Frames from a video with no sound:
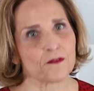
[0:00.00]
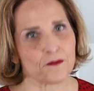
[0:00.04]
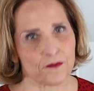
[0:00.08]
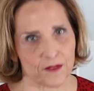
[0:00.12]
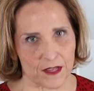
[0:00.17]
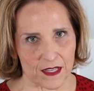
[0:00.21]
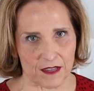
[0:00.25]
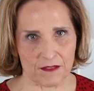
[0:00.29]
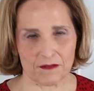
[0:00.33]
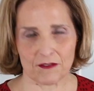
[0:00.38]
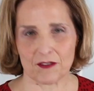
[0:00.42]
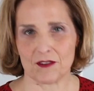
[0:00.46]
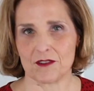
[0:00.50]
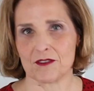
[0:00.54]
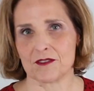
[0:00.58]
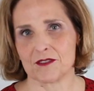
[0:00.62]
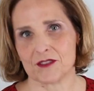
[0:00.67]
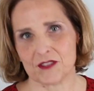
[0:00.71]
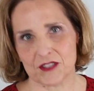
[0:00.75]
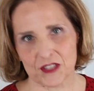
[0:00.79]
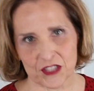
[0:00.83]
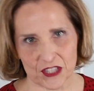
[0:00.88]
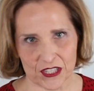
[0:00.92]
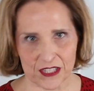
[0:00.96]
Fever,
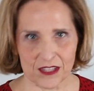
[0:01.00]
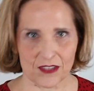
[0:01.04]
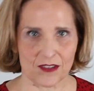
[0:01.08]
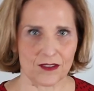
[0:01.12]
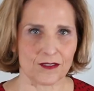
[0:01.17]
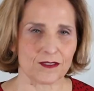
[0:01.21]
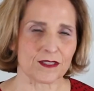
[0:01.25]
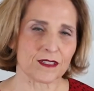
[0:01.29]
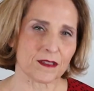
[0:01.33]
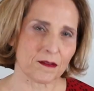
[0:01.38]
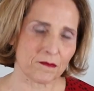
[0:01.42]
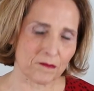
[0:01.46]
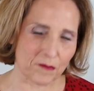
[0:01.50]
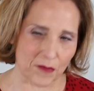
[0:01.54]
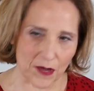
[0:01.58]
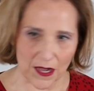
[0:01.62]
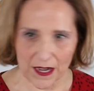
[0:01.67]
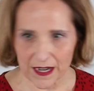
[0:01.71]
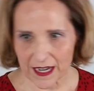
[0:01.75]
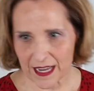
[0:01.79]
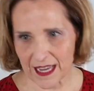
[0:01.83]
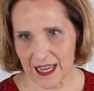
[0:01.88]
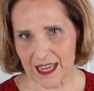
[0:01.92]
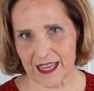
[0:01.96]
chills,
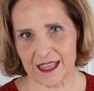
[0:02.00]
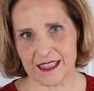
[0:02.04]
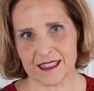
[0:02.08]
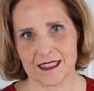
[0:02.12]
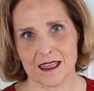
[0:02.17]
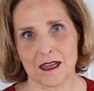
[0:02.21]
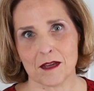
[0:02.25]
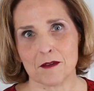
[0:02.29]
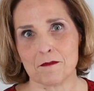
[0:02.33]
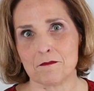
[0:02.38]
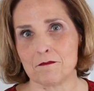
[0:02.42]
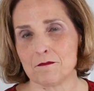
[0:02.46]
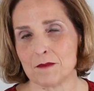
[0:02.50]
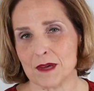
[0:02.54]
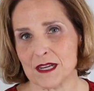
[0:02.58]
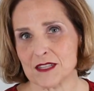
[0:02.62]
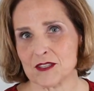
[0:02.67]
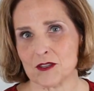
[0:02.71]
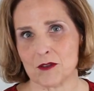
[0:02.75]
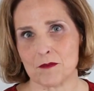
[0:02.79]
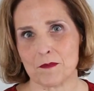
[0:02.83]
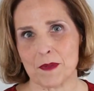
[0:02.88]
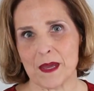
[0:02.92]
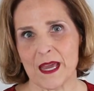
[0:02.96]
body aches,
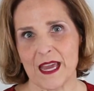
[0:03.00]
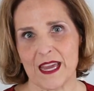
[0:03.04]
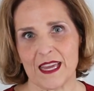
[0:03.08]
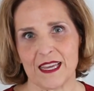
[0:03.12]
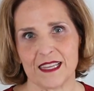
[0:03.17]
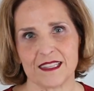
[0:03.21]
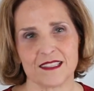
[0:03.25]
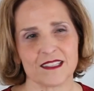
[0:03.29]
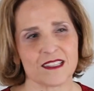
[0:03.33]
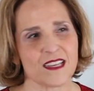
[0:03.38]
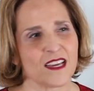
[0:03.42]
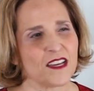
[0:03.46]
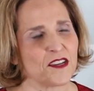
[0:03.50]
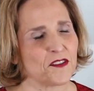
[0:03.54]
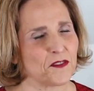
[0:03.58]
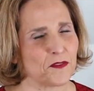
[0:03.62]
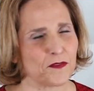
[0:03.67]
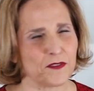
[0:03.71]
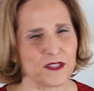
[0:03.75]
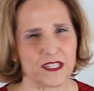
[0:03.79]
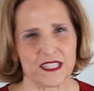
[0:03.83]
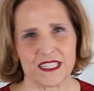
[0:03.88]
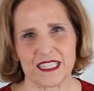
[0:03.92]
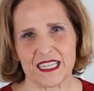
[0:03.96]
muscle pains,
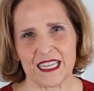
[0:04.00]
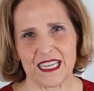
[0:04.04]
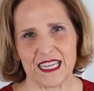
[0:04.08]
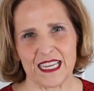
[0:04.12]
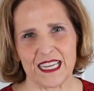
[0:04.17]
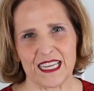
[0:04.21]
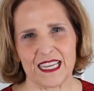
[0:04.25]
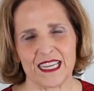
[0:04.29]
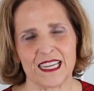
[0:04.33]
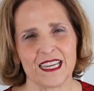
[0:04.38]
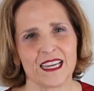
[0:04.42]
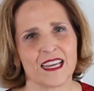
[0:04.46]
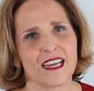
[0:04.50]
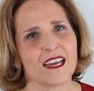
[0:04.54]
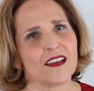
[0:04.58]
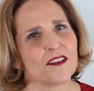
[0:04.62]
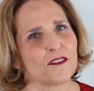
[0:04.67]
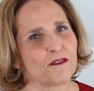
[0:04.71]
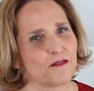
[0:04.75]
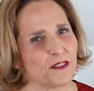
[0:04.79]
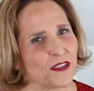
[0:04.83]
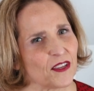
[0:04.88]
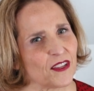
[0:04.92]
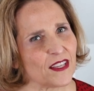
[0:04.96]
fatigue,
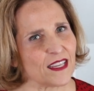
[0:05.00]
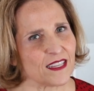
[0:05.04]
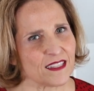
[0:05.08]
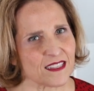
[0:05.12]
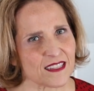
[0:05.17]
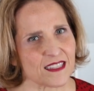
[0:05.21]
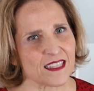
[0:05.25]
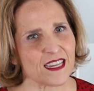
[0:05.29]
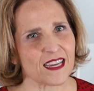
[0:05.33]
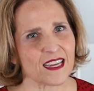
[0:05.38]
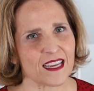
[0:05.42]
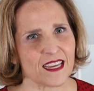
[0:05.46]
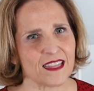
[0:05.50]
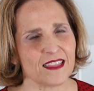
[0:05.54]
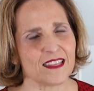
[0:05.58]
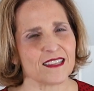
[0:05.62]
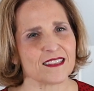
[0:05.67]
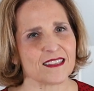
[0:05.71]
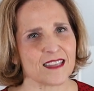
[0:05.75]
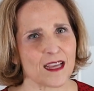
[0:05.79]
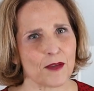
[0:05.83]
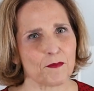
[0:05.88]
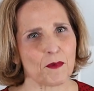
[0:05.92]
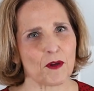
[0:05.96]
feeling sick in the
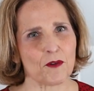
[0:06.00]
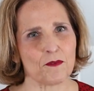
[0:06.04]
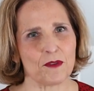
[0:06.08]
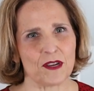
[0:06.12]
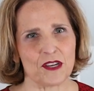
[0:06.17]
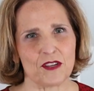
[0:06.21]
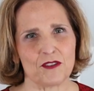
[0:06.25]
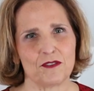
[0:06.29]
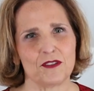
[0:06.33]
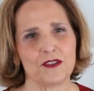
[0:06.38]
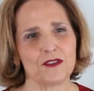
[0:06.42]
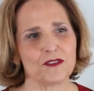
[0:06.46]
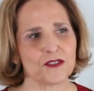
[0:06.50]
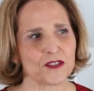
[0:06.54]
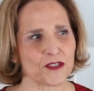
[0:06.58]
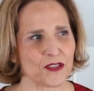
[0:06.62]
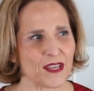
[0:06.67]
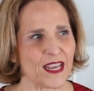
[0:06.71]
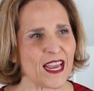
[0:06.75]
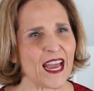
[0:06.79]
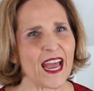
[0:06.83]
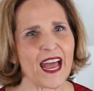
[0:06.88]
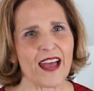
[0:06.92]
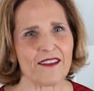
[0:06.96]
summer when you
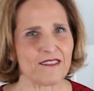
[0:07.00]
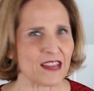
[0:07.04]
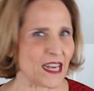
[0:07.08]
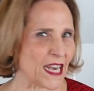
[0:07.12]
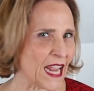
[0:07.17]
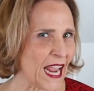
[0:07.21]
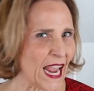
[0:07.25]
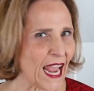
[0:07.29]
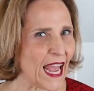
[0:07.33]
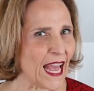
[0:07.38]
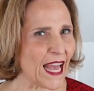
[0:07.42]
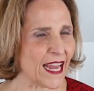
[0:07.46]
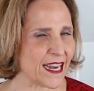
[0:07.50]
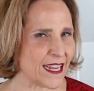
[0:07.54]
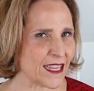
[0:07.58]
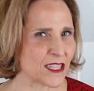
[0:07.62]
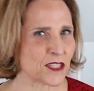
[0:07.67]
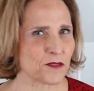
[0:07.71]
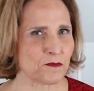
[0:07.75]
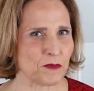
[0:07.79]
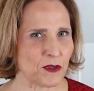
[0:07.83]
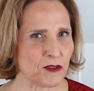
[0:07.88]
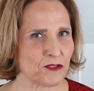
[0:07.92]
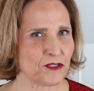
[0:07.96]
usually haven't had
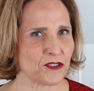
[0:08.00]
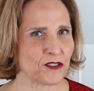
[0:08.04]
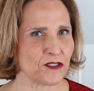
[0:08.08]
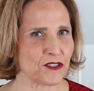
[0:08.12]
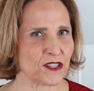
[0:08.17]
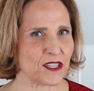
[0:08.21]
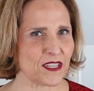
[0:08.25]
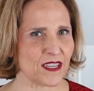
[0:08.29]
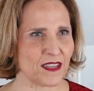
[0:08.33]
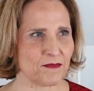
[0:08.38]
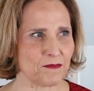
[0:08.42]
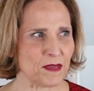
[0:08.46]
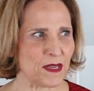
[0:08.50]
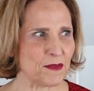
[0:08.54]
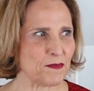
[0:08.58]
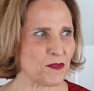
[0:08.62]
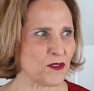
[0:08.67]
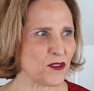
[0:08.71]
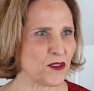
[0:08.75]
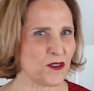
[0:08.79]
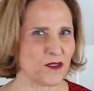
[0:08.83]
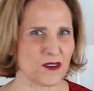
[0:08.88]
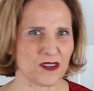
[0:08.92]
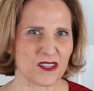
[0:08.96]
exposure to
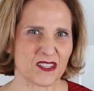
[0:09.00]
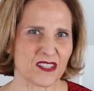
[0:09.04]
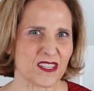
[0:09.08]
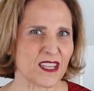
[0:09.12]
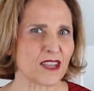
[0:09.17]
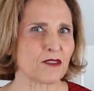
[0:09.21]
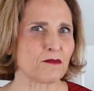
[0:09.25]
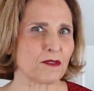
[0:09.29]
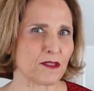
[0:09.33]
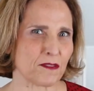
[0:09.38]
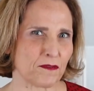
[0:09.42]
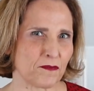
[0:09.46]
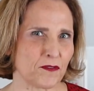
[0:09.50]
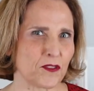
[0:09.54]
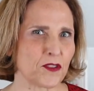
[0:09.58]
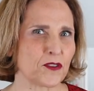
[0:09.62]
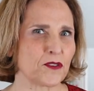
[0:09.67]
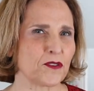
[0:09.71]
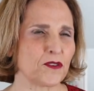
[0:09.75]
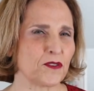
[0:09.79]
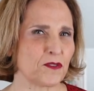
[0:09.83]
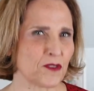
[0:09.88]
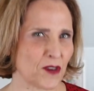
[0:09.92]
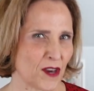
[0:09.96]
people who are sick with
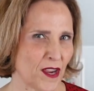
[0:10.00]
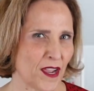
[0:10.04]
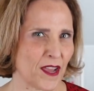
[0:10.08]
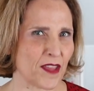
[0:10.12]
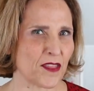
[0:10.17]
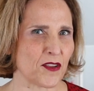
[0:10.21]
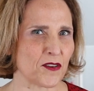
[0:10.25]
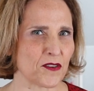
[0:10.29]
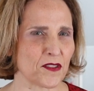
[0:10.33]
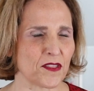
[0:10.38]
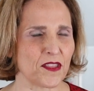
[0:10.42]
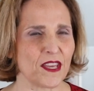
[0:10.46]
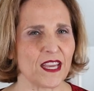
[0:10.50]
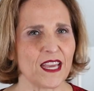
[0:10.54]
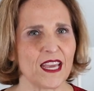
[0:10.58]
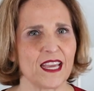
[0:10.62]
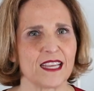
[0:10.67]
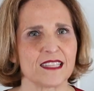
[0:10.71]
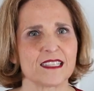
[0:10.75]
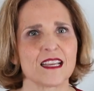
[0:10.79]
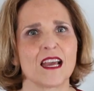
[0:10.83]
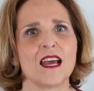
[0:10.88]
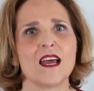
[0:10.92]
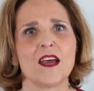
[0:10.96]
flu or other
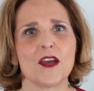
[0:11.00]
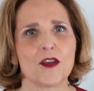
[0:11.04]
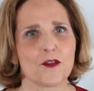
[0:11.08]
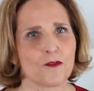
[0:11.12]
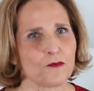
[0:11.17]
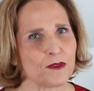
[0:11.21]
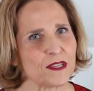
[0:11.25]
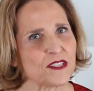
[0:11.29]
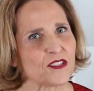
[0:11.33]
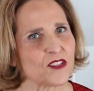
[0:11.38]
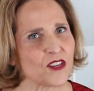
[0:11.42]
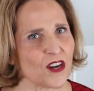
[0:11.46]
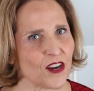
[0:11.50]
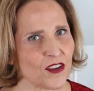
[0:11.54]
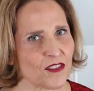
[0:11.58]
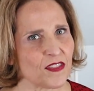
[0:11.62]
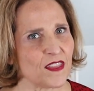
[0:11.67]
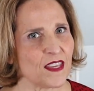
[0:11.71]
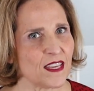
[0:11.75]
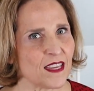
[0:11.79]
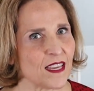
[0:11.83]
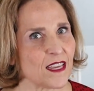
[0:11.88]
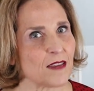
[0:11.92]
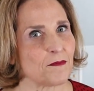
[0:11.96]
things, we start
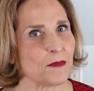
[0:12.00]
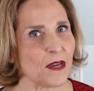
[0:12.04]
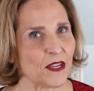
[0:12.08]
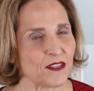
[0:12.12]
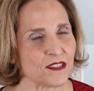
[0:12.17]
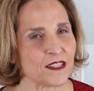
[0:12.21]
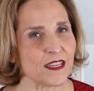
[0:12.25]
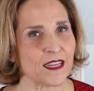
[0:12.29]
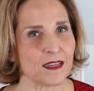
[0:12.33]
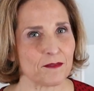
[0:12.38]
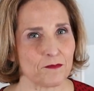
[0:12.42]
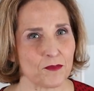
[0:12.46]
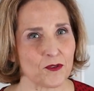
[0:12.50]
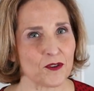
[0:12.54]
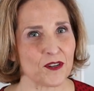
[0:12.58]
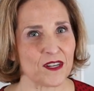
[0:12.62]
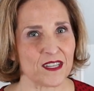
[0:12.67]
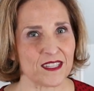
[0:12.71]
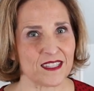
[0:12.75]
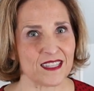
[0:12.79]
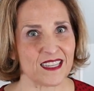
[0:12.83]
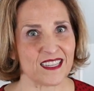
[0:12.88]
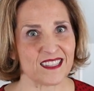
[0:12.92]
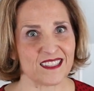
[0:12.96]
thinking about tick-borne
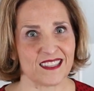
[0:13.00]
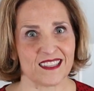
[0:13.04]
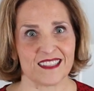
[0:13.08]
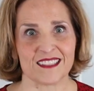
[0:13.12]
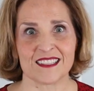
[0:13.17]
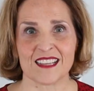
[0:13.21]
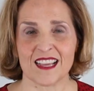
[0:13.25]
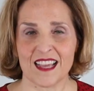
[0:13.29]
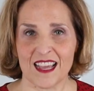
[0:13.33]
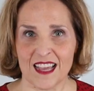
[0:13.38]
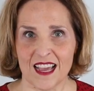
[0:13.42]
diseases.